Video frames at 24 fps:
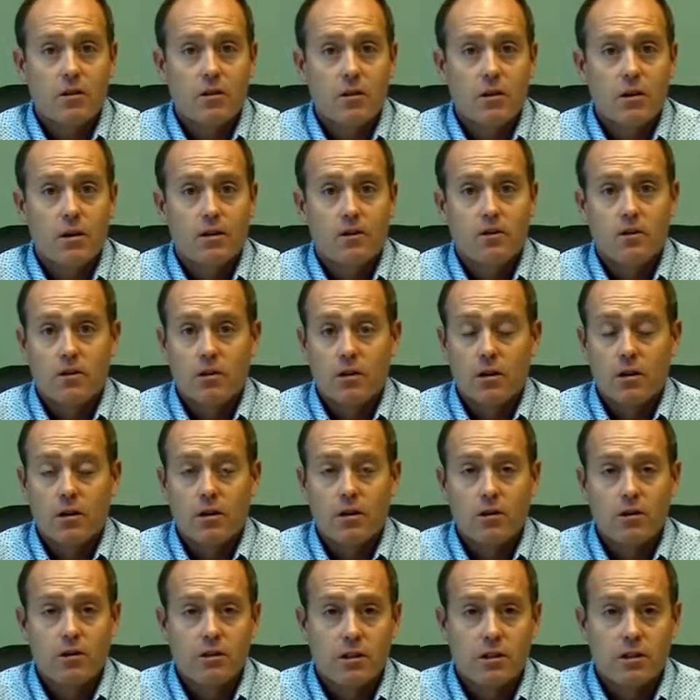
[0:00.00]
to do it so that
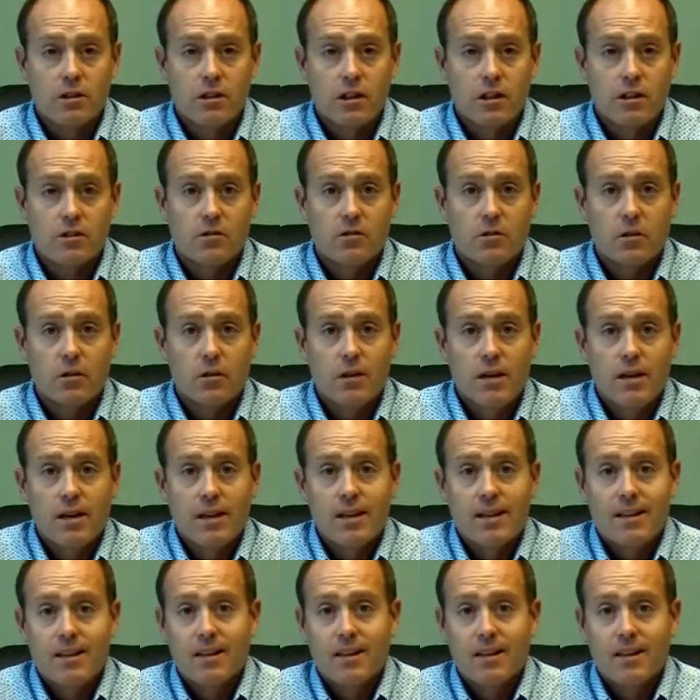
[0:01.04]
you're successful.